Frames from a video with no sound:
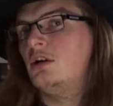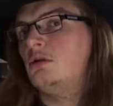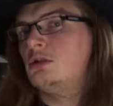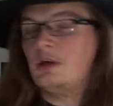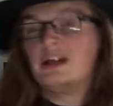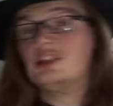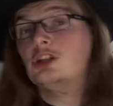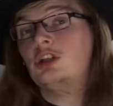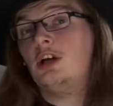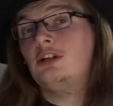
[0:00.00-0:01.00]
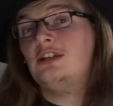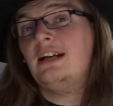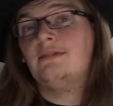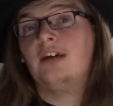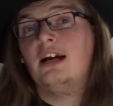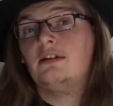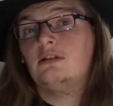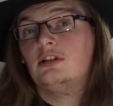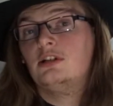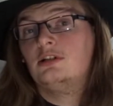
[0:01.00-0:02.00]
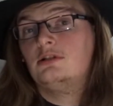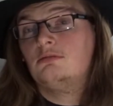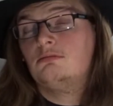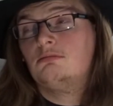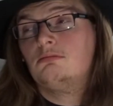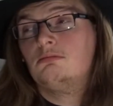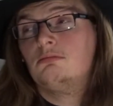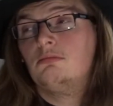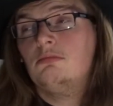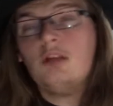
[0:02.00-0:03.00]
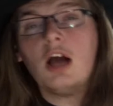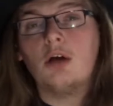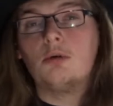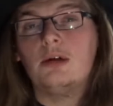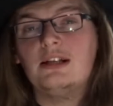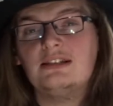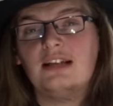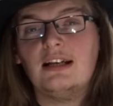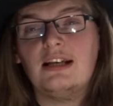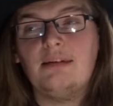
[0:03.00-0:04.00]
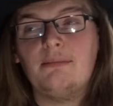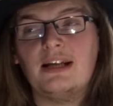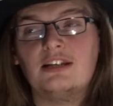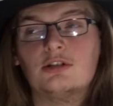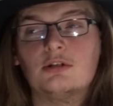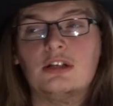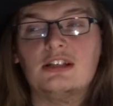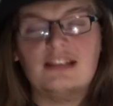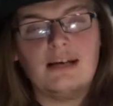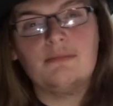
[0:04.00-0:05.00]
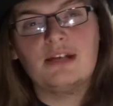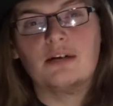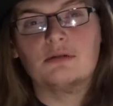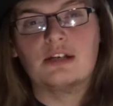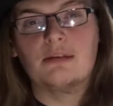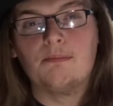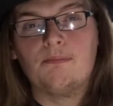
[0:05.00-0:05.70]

So he should just kind of tell him, right? No, instead he makes sure that Sam tells him.